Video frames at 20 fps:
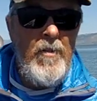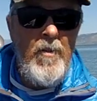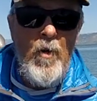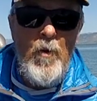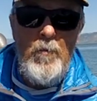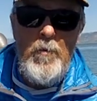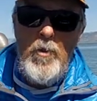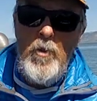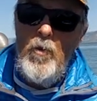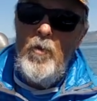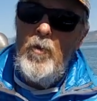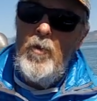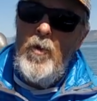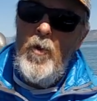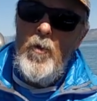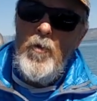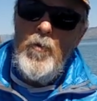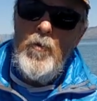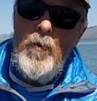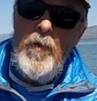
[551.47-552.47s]
Hope school
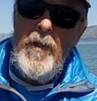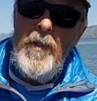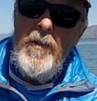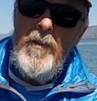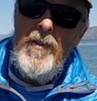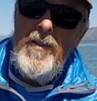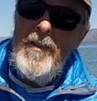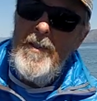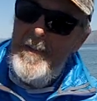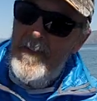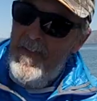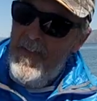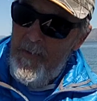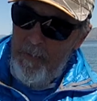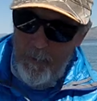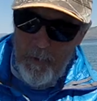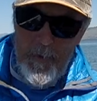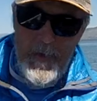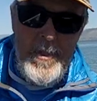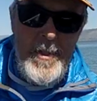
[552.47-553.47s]
goes well.
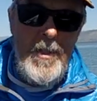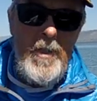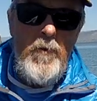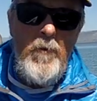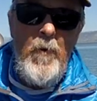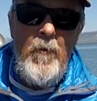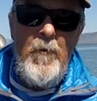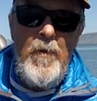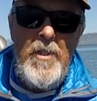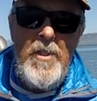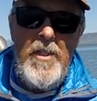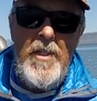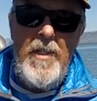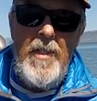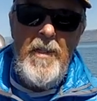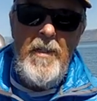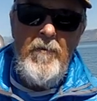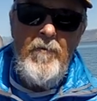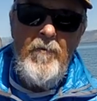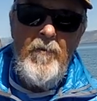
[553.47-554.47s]
We'll see you when we see
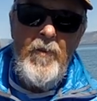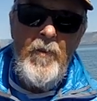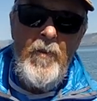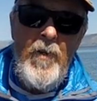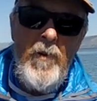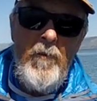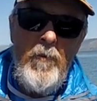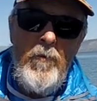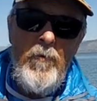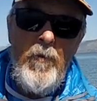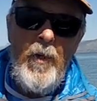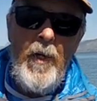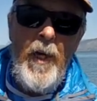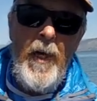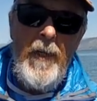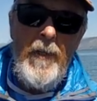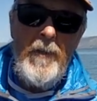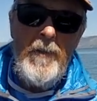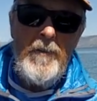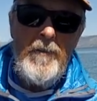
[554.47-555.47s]
you. You're never
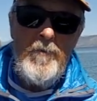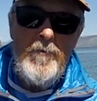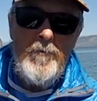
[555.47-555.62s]
forgotten.